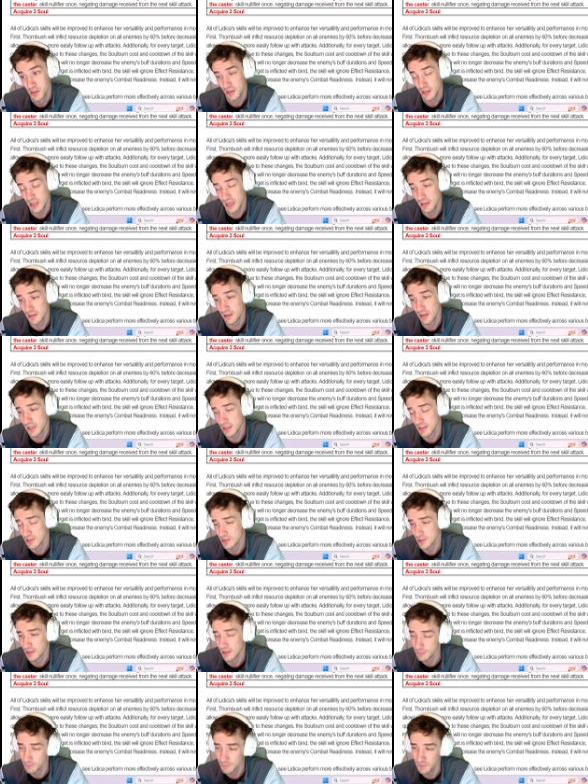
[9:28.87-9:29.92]
Kind of nice.
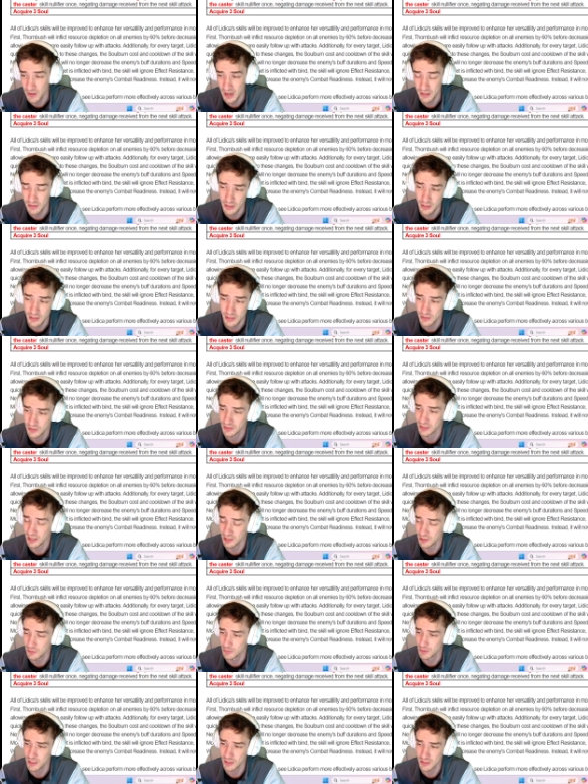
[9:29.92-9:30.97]
Fire Litica
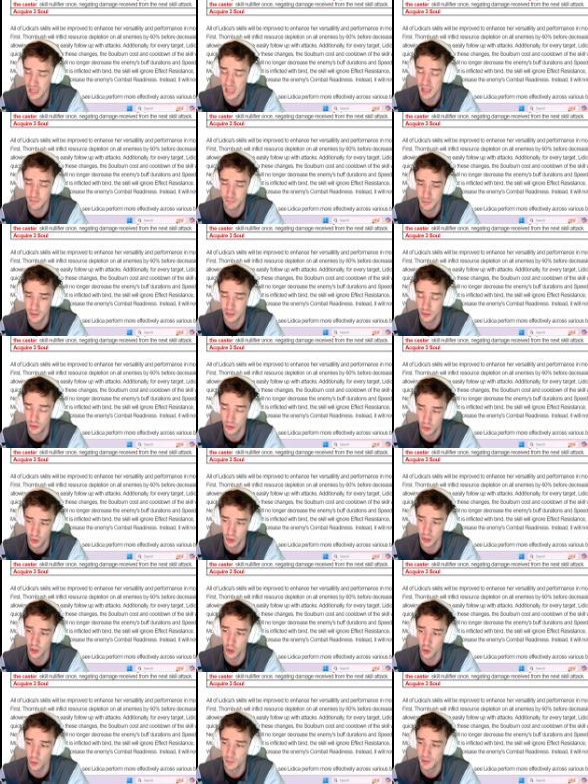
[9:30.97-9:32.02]
sucks because every
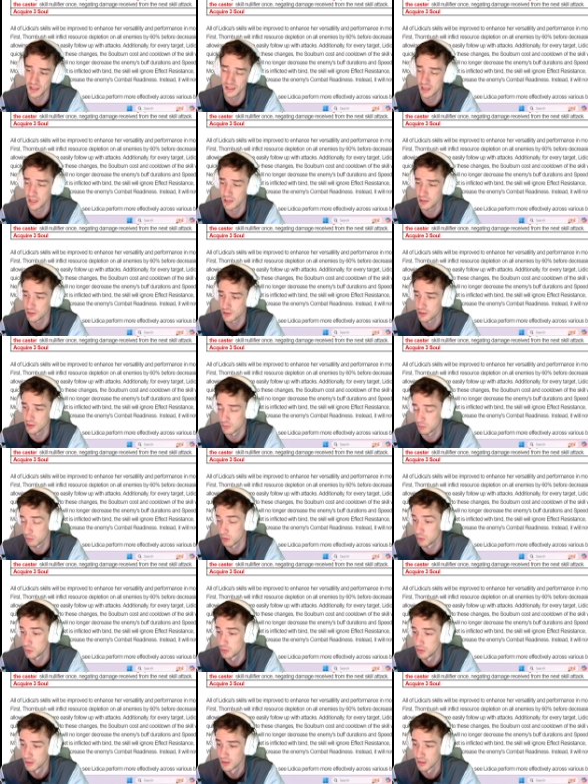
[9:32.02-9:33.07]
good opening character is blue.